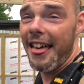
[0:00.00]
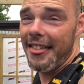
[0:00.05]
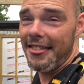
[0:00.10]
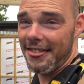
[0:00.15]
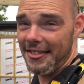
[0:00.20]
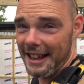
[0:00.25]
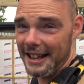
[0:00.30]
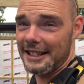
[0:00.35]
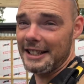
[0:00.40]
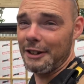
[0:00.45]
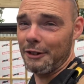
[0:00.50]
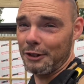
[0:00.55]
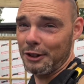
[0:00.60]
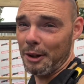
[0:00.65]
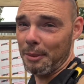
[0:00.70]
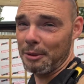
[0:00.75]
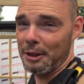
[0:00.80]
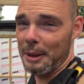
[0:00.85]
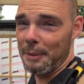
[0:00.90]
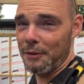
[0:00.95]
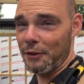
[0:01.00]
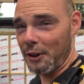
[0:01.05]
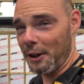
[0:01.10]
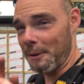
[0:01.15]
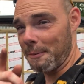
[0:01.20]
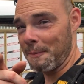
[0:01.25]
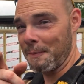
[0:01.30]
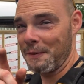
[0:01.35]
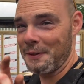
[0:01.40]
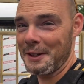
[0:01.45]
There's a little top tip for you.
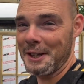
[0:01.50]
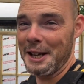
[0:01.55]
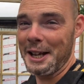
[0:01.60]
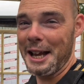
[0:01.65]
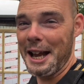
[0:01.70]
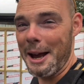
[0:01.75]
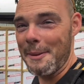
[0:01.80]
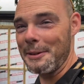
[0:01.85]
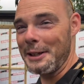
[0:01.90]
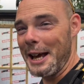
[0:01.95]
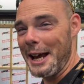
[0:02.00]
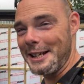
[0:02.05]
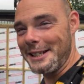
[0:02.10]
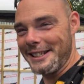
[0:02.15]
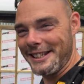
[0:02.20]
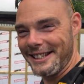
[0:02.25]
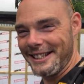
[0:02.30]
Happy days.